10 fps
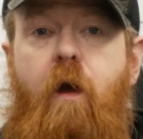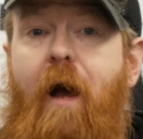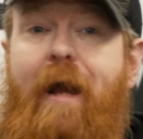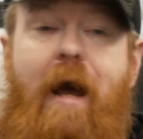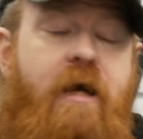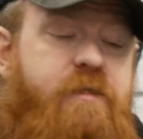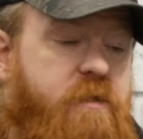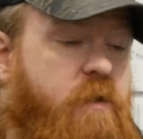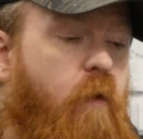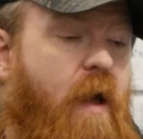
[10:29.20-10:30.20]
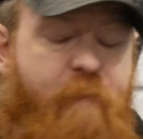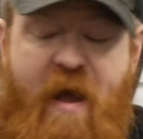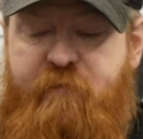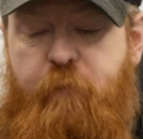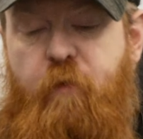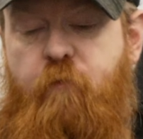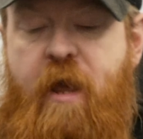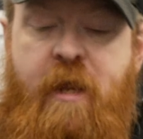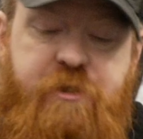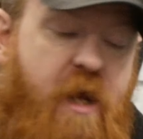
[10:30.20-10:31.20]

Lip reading: Hi guys, so we are back from the range,